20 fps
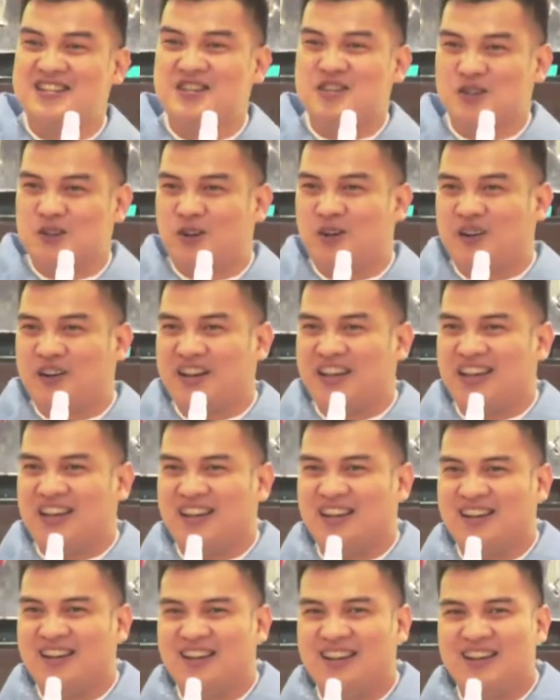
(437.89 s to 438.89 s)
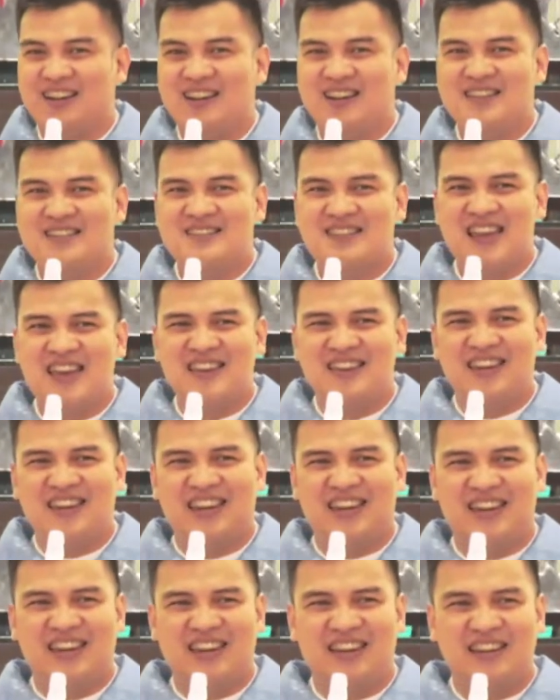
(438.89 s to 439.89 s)
Story,
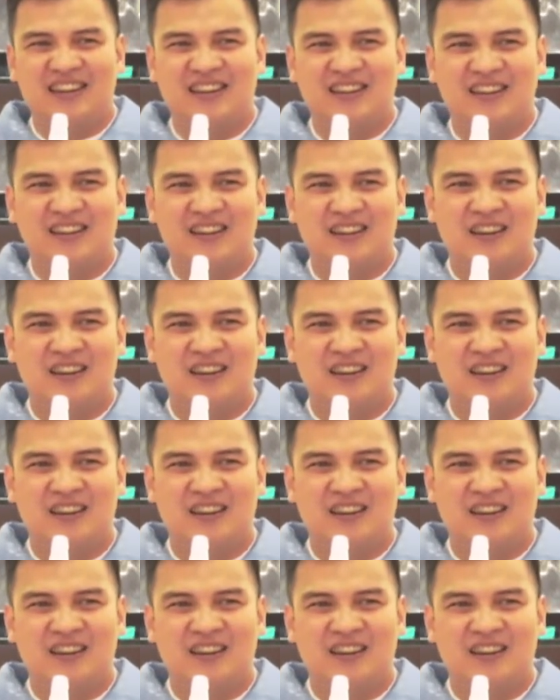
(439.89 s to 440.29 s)
saying,